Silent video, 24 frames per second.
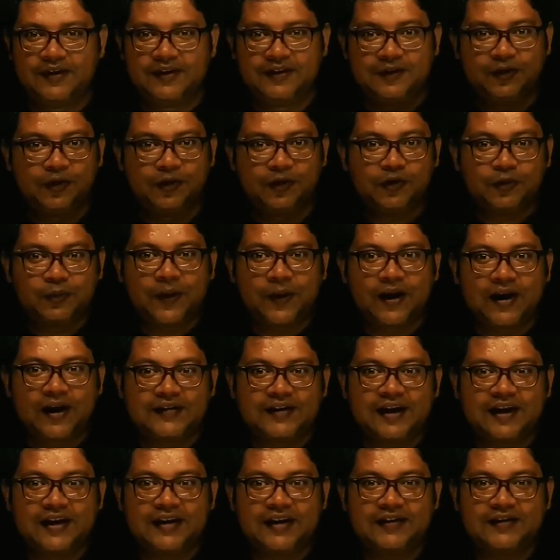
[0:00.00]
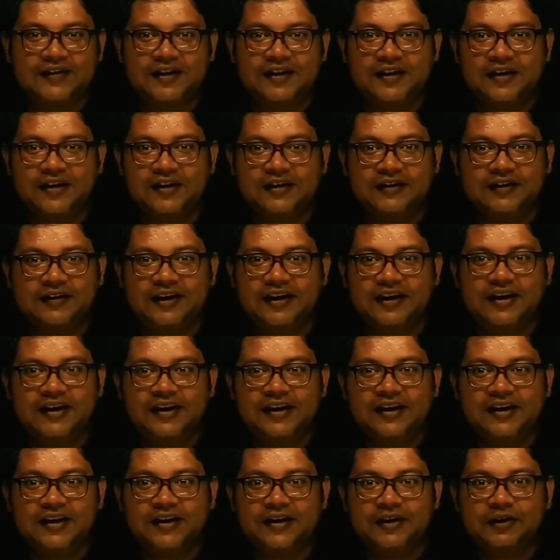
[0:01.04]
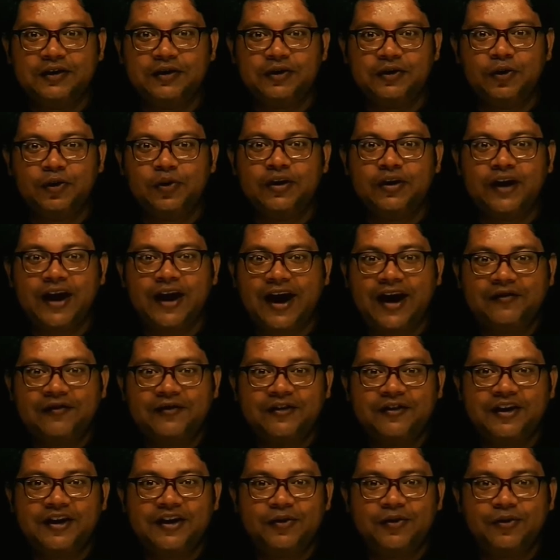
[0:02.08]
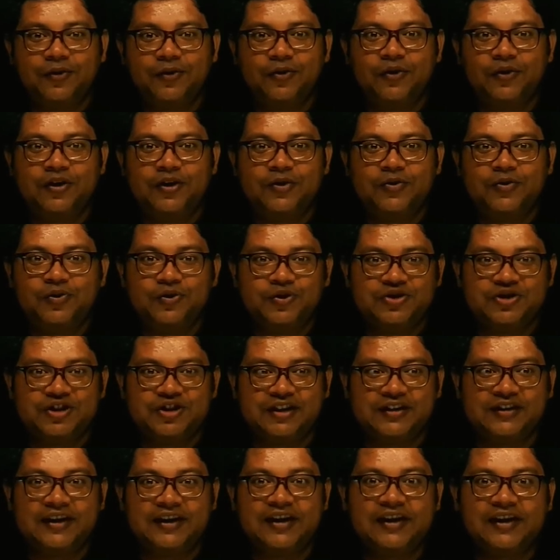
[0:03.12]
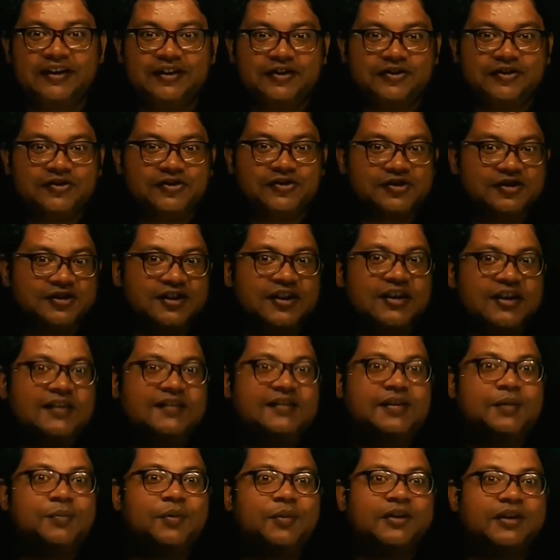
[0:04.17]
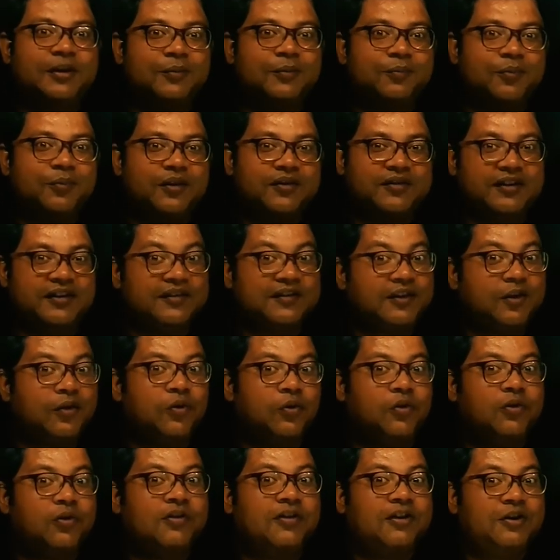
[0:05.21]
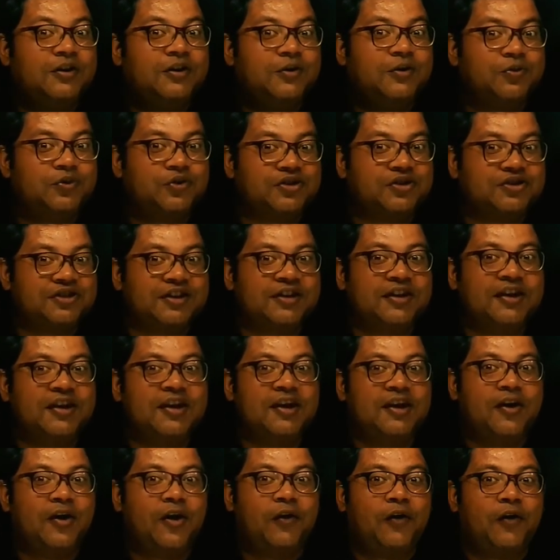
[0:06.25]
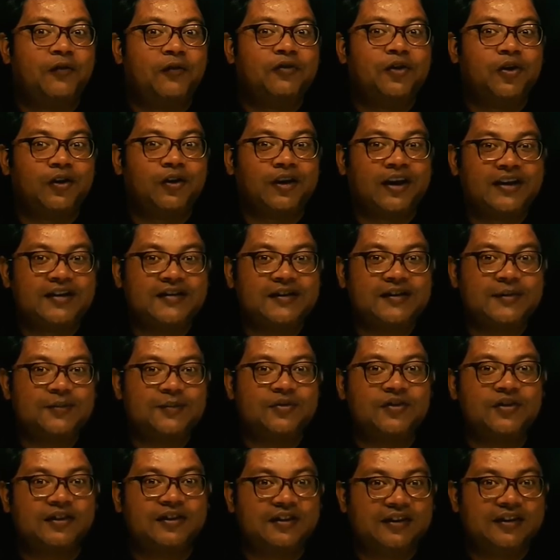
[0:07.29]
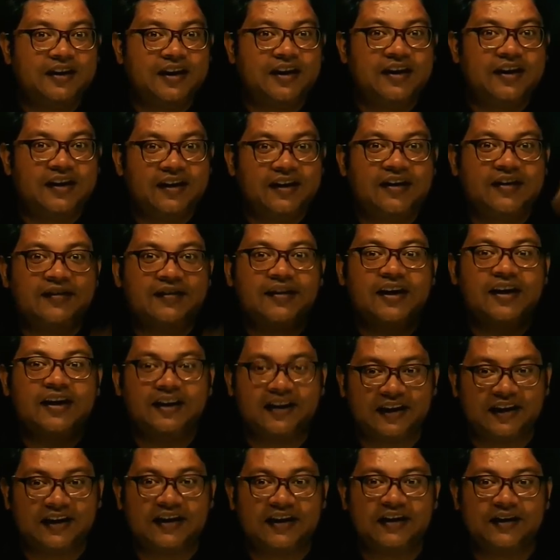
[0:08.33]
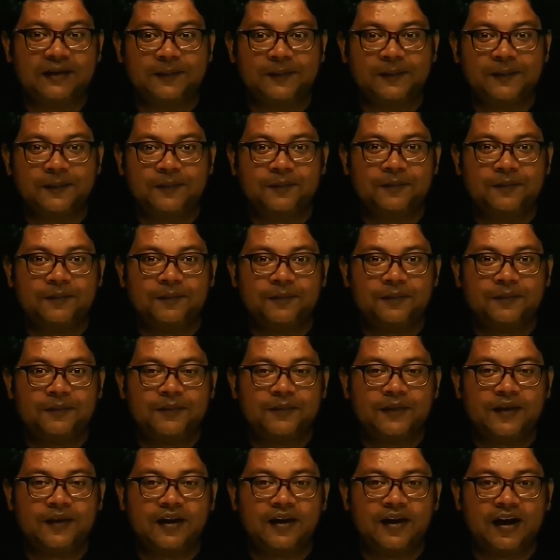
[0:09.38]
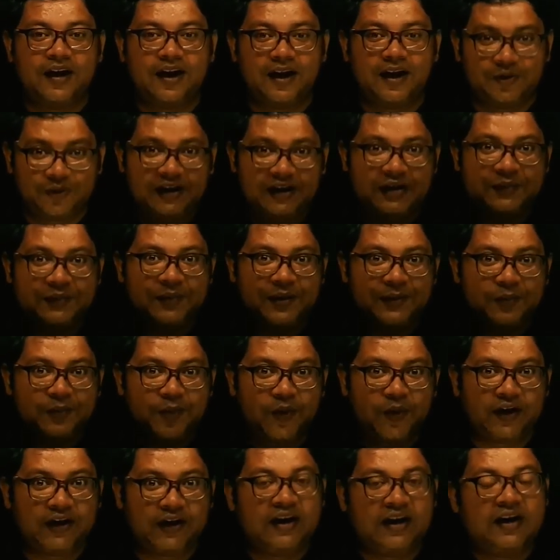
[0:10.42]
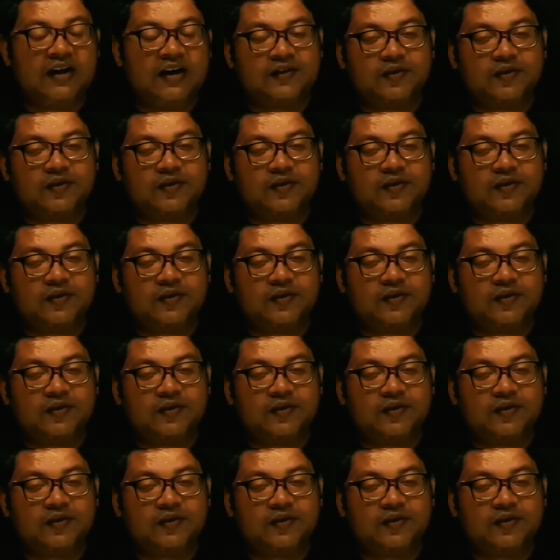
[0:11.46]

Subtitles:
Those parasites, they don't have their own nutrition. They steal some other person's, the nutrition of the organisms they reside in. Are you getting my point?